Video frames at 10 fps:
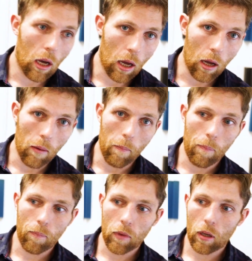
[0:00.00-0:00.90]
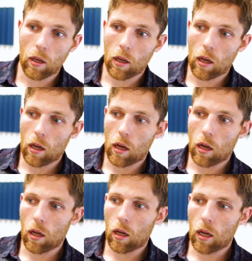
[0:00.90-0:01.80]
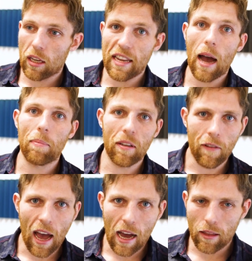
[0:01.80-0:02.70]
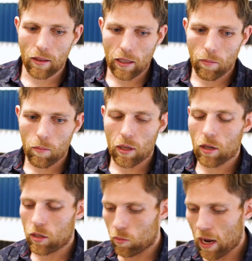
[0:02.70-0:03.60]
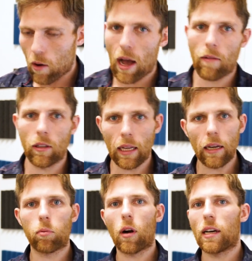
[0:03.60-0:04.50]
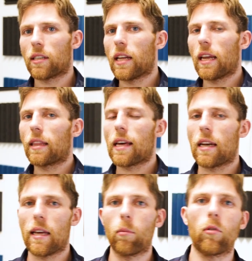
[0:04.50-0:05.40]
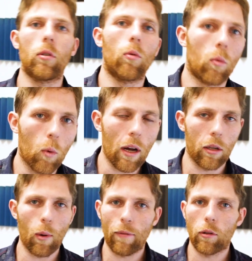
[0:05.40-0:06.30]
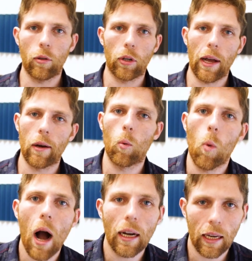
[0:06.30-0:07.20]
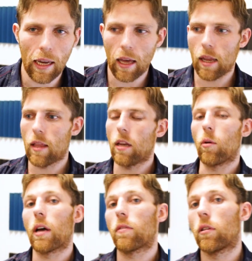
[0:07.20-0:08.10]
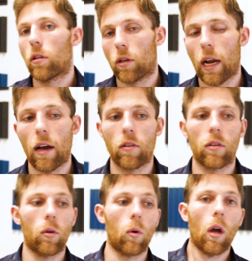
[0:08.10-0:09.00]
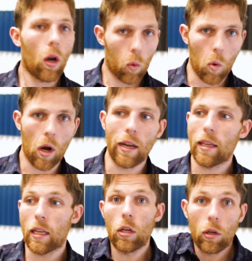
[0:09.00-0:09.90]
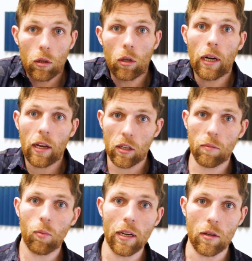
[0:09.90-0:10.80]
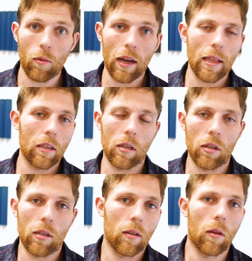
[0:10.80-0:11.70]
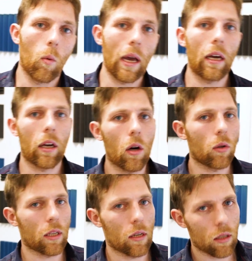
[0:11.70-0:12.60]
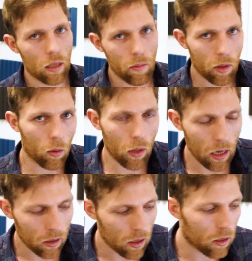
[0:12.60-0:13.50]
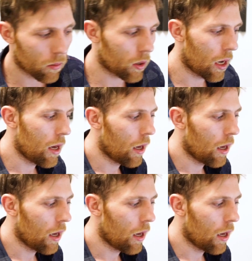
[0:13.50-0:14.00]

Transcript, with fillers: um adaptive athlete because you now have a leg prosthetic that enables you to run. You have to learn how to walk again, and then you have to learn how to run, and then you can learn how to sprint, right? That's just the way it goes. And it's the same thing with hair systems.